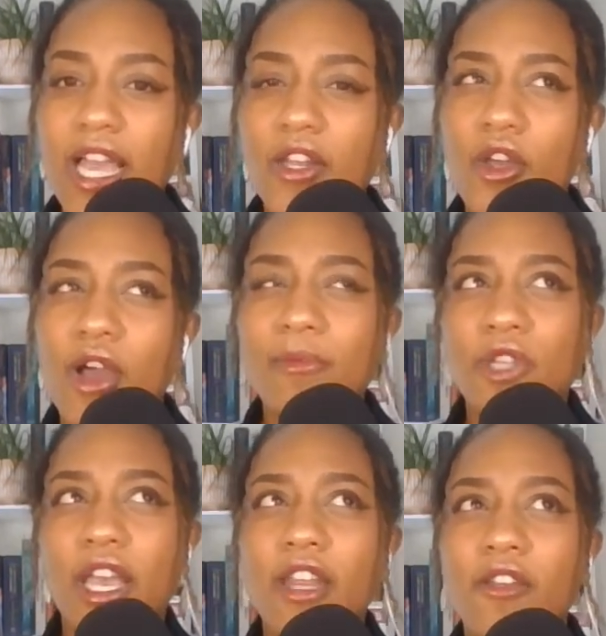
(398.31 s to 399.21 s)
I know I'm
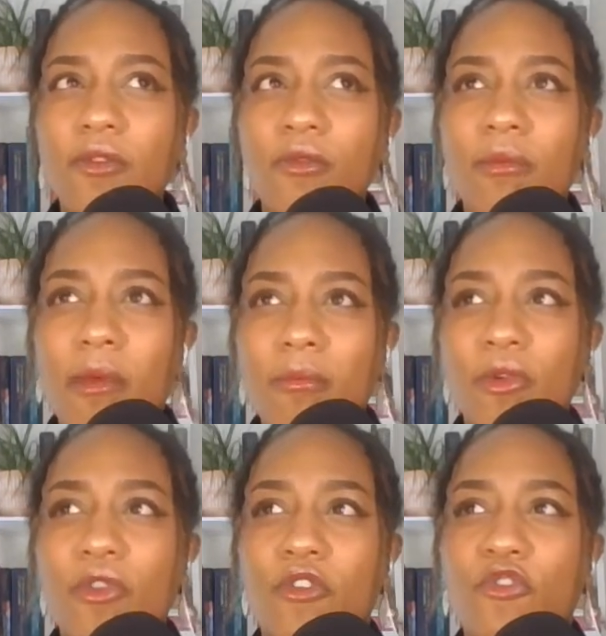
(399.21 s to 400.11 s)
trying to
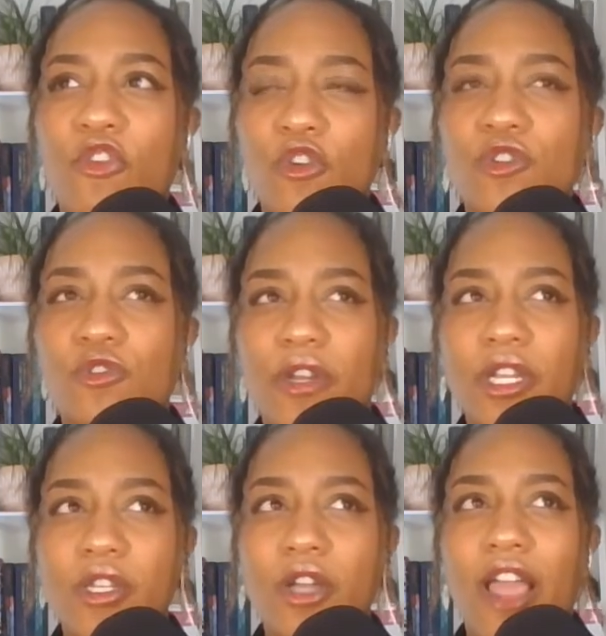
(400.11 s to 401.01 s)
remember the first
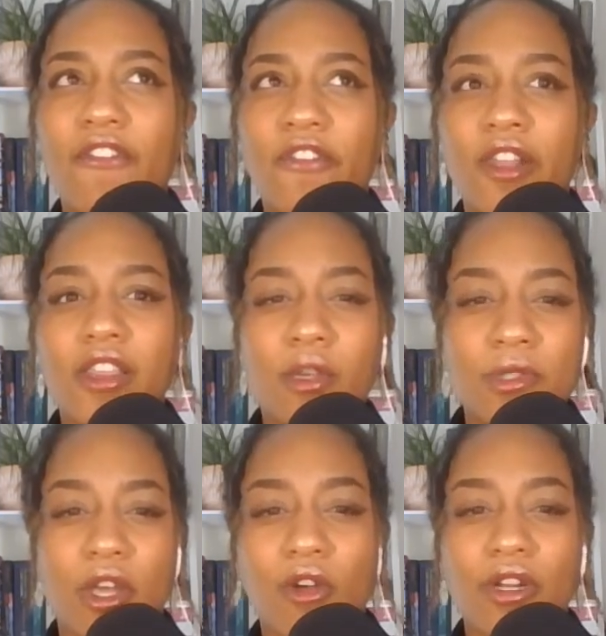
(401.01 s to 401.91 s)
trailer. I feel like there
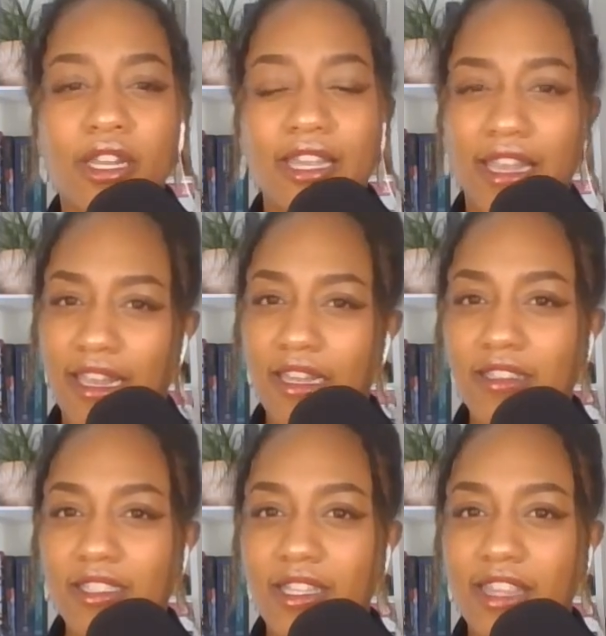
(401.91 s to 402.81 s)
was already a
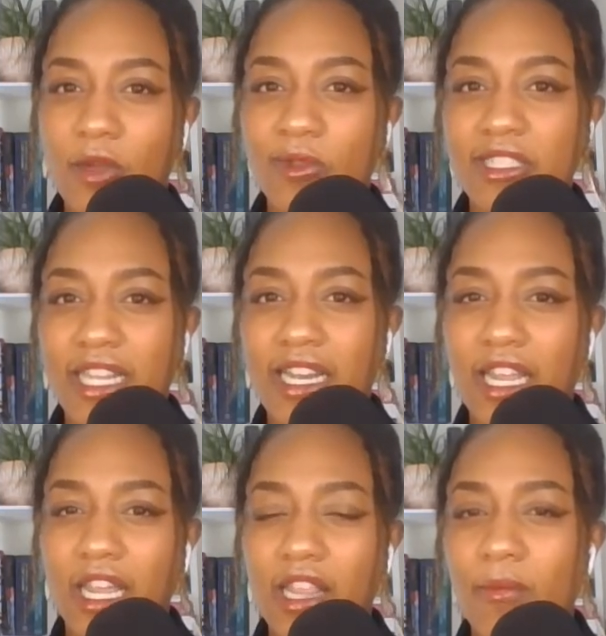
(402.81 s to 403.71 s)
hint that they were
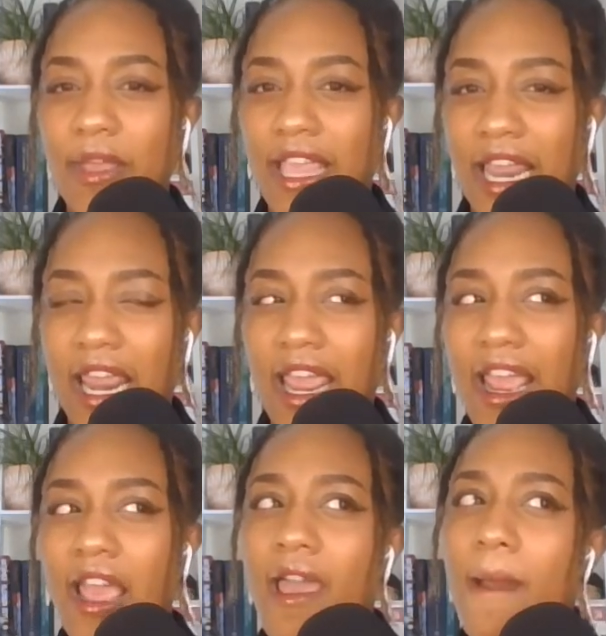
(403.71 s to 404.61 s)
dating in the
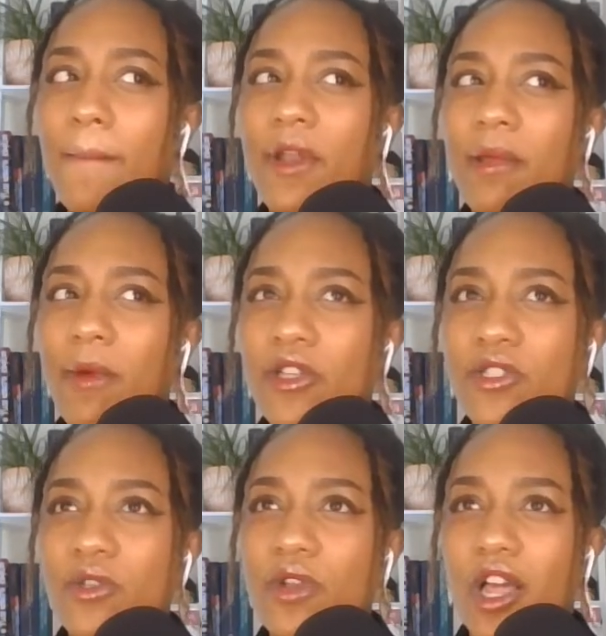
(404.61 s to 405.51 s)
beginning, but I'm
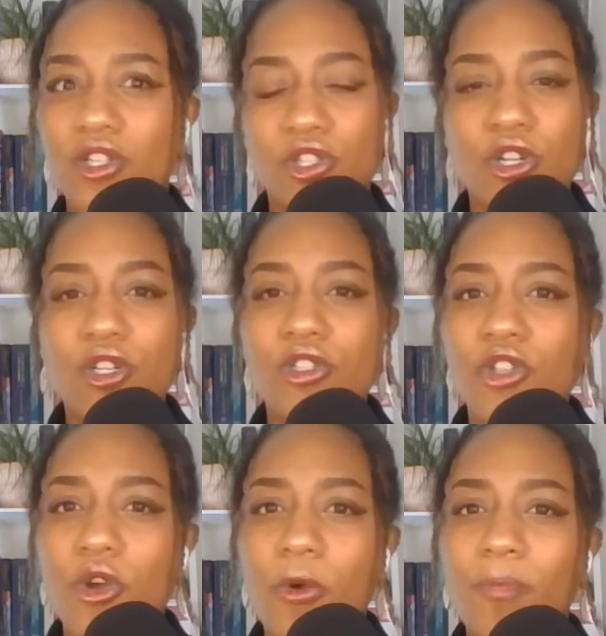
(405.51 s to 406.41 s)
also not sure.
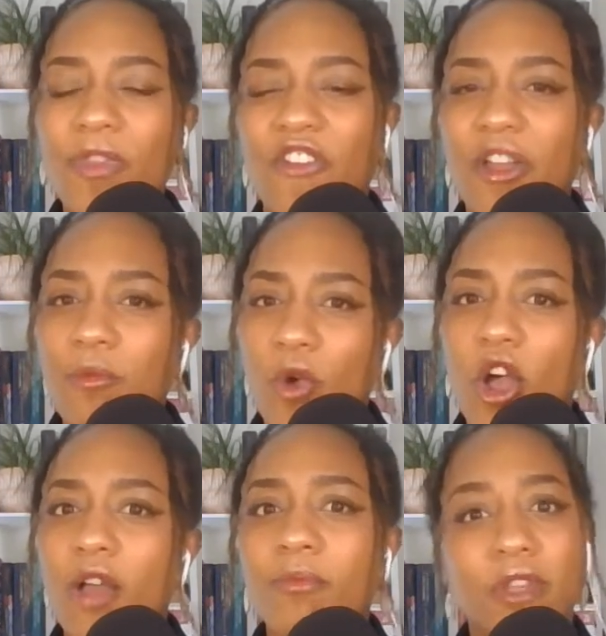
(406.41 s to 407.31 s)
So if I'm
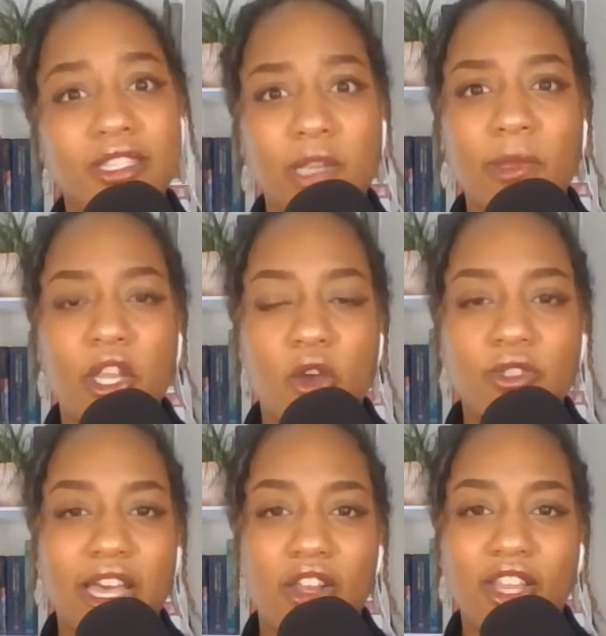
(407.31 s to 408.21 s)
wrong, please let me know
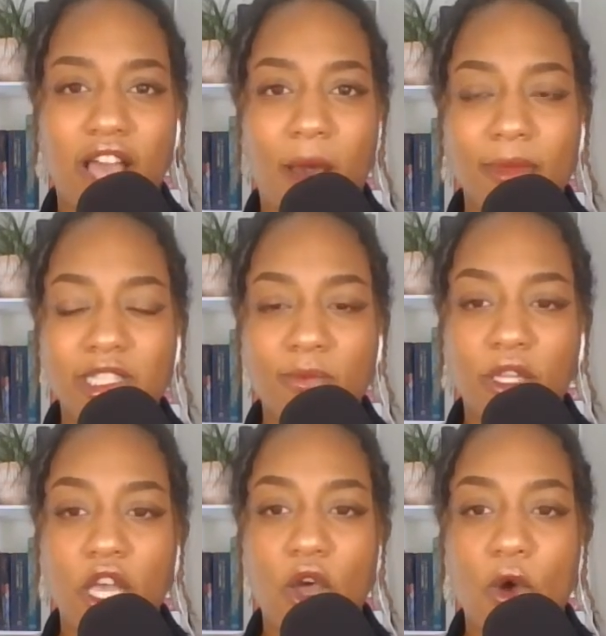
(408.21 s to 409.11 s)
down in the comments
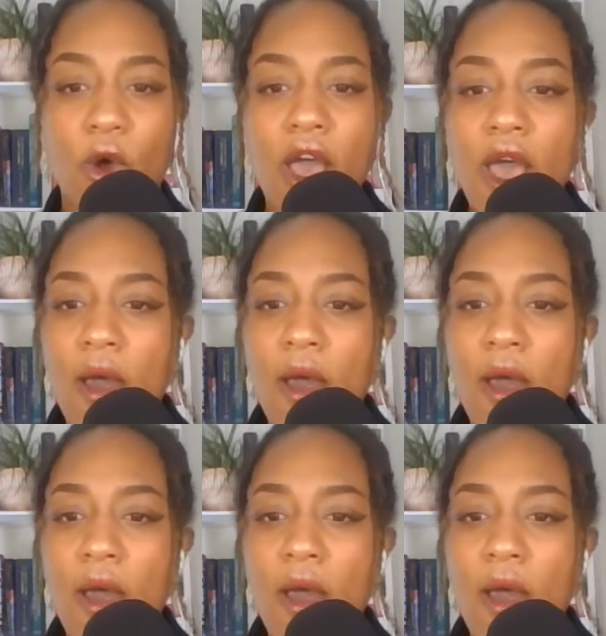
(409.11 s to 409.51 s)
below.